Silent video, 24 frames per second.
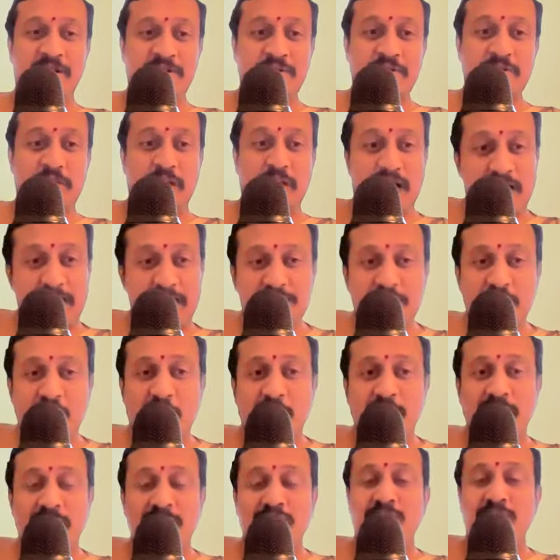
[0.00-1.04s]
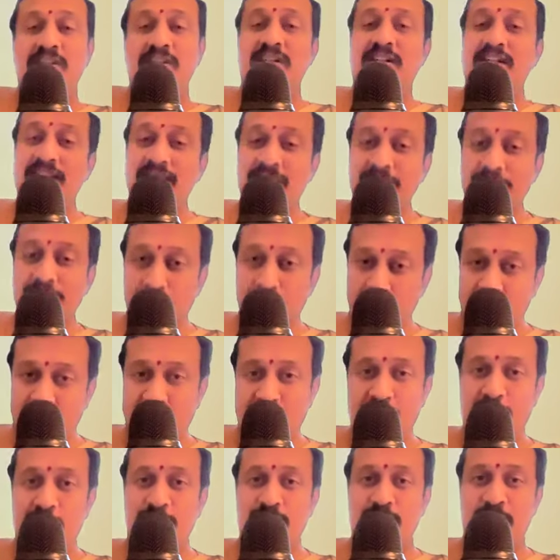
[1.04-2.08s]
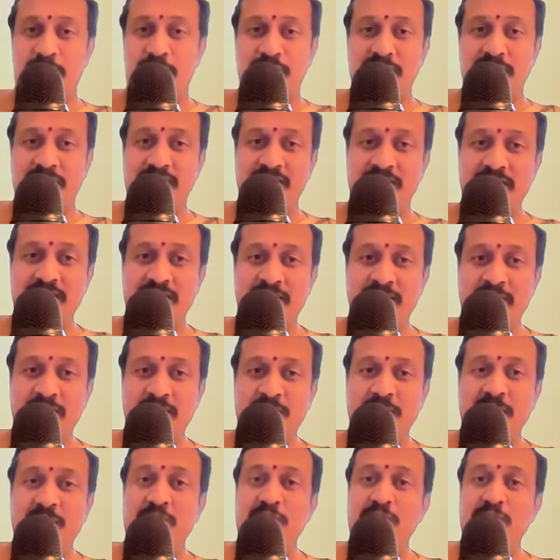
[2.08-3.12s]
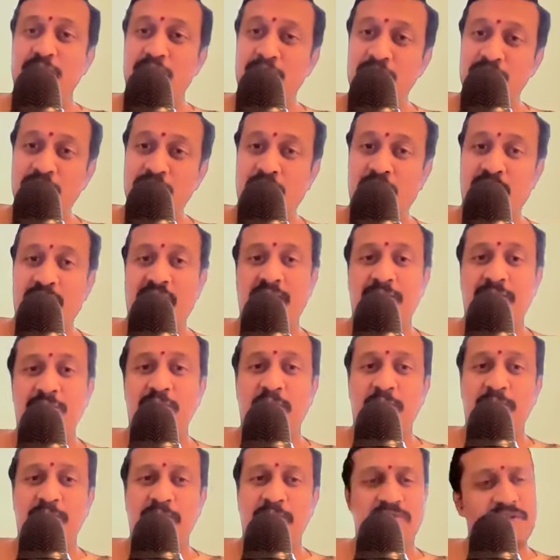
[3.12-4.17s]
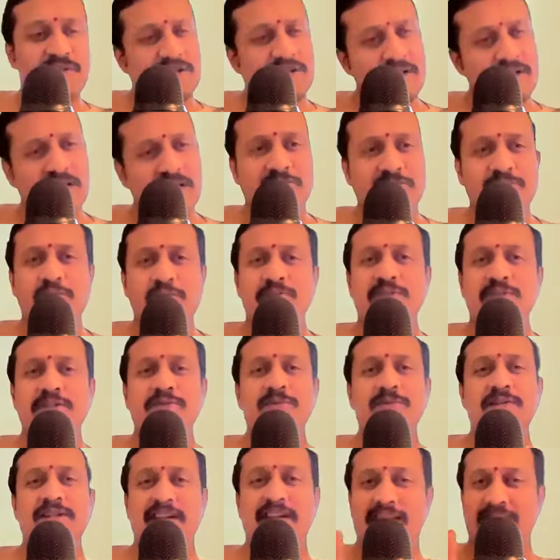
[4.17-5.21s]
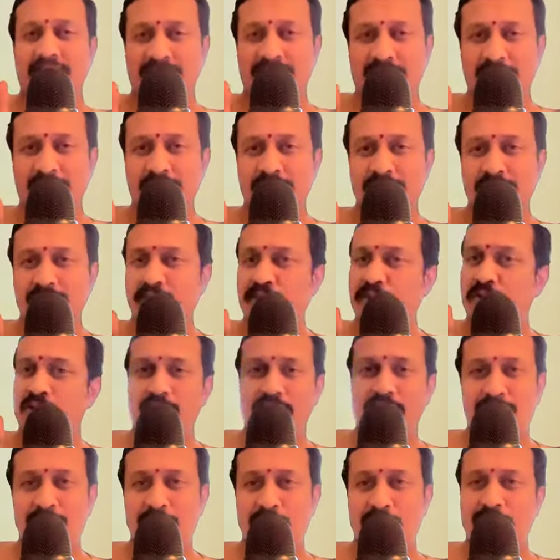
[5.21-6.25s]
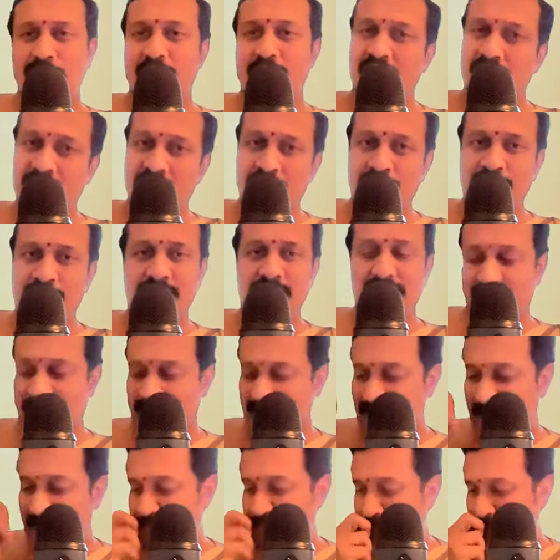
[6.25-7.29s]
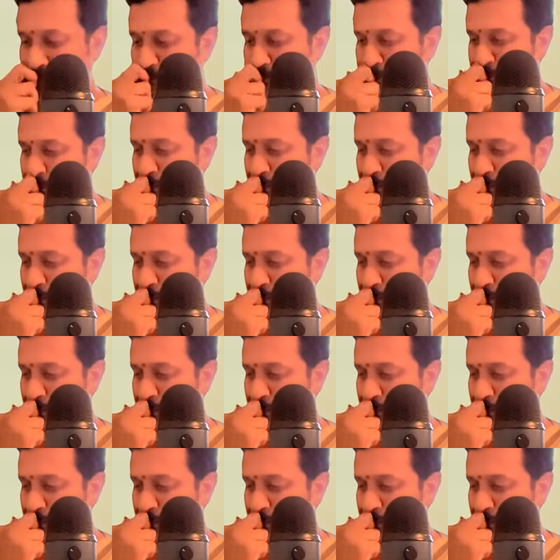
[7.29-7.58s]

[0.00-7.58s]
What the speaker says: When you have the opportunity, make use of it. When you do not have the opportunity, of course, it will take time. You don't have to worry. It will take time.